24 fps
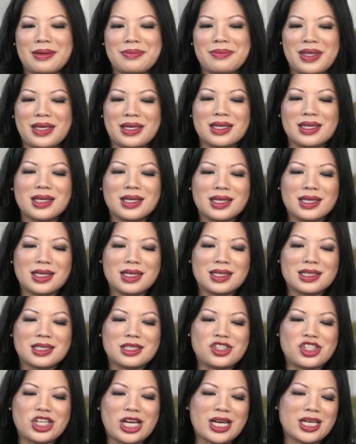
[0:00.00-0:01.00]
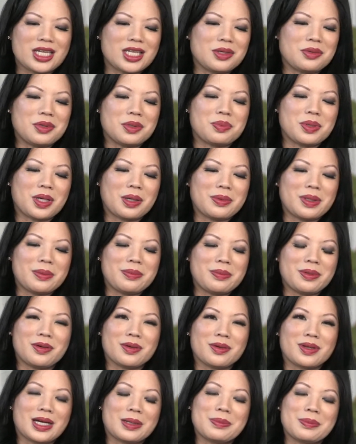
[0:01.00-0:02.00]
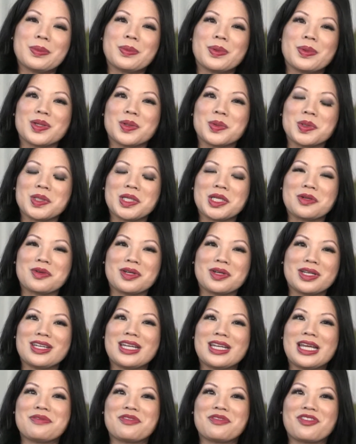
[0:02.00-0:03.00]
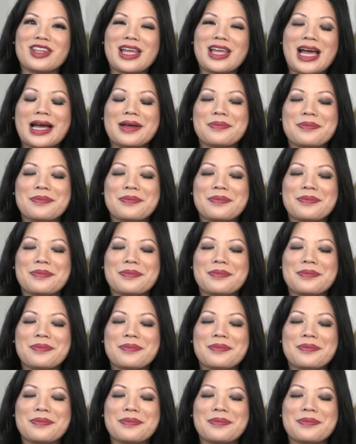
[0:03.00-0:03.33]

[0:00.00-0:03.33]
I think Jackie would probably be able to come up with a really great name for that.